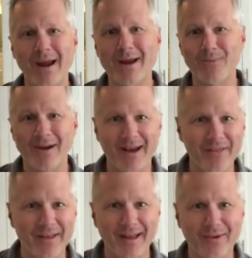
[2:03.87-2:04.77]
weight when
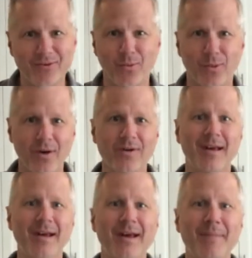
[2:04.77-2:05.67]
nothing else had worked,
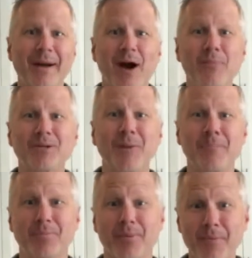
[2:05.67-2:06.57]
but how much my
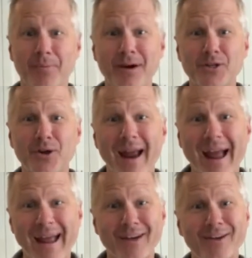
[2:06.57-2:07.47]
blood pressure
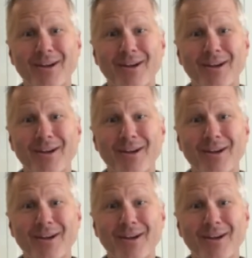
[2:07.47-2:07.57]
and